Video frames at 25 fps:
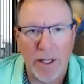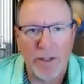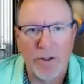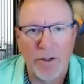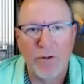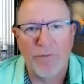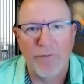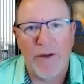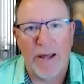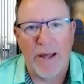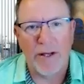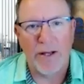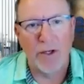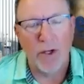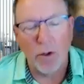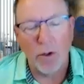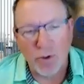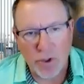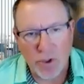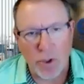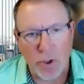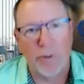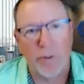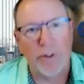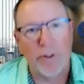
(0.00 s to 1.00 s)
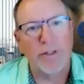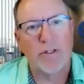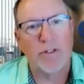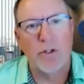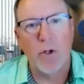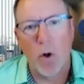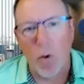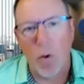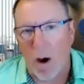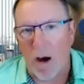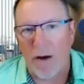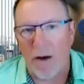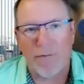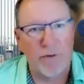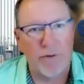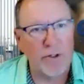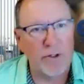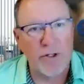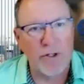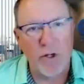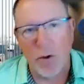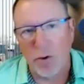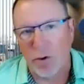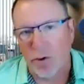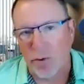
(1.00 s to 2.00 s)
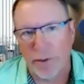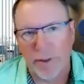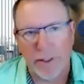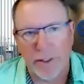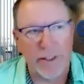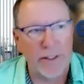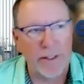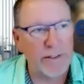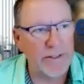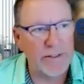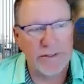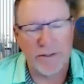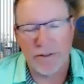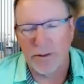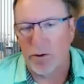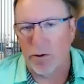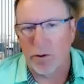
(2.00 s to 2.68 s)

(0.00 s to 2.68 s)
and you've had no showings, no offers, no crickets,